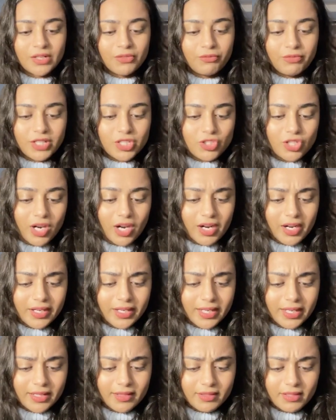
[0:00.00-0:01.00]
which are
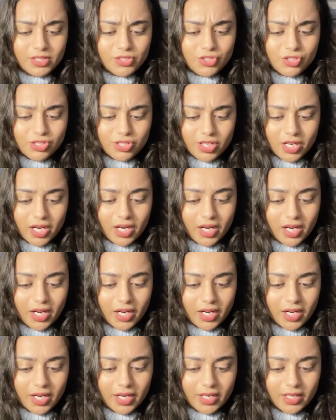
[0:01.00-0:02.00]
in the
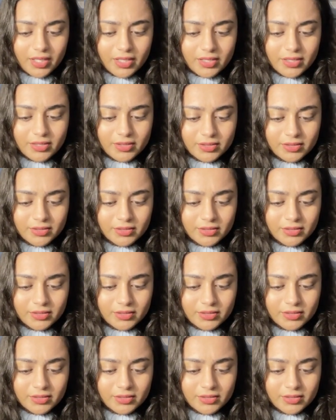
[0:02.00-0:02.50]
shade